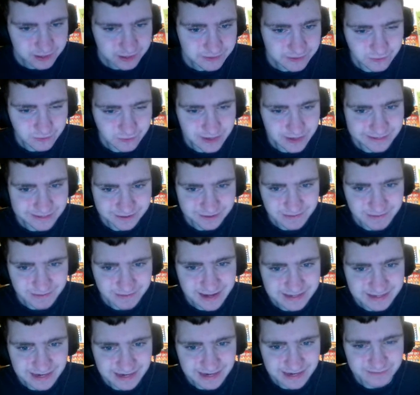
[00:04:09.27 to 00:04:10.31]
reason why this is a
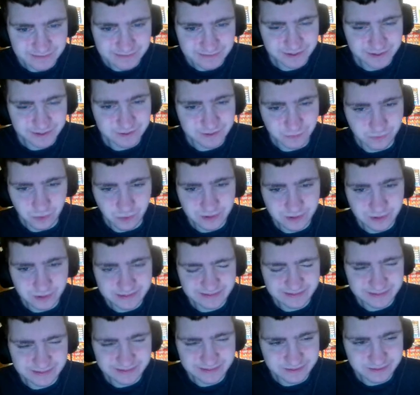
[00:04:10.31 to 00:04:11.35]
bad time for this war
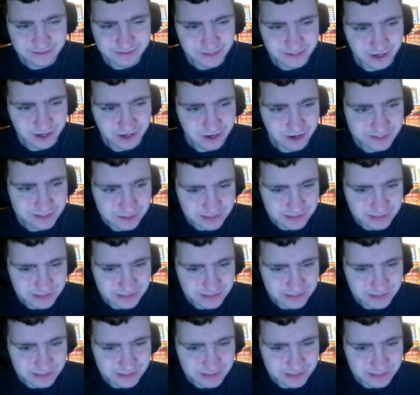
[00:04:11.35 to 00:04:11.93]
thing is because my audio